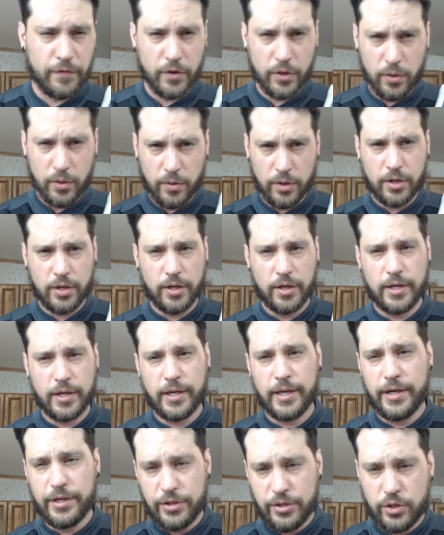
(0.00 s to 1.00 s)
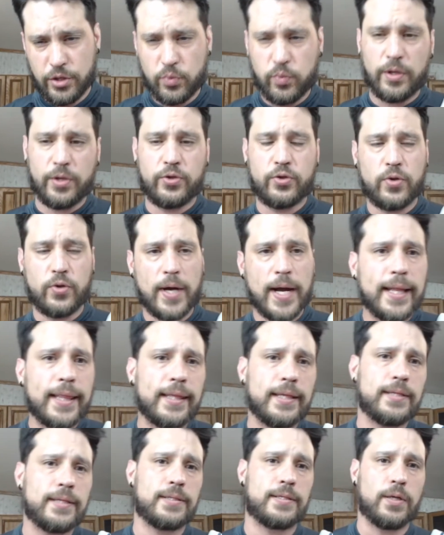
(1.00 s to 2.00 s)
you're new to cooking and you just want to try
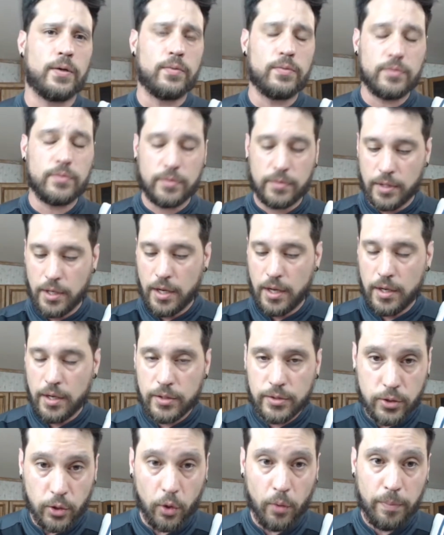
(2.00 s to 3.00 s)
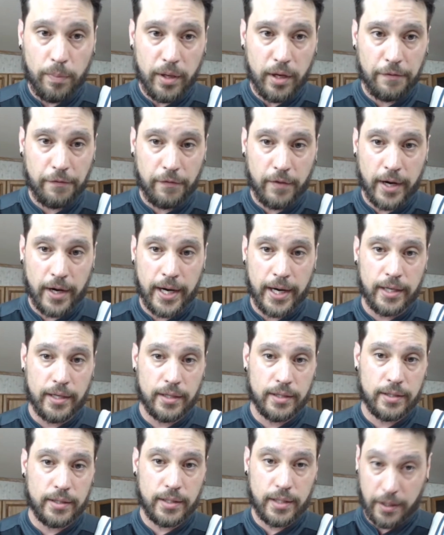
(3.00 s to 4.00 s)
things out, don't be afraid.
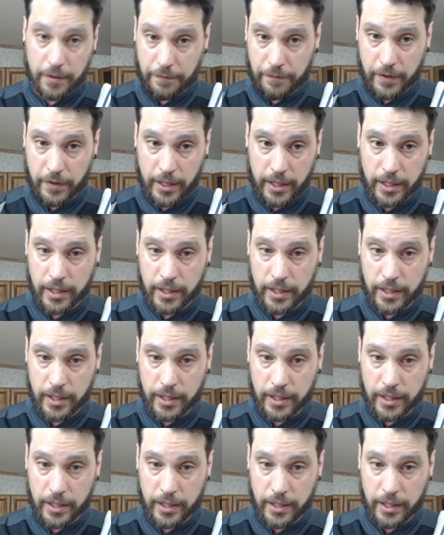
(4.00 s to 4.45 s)
Take a fucking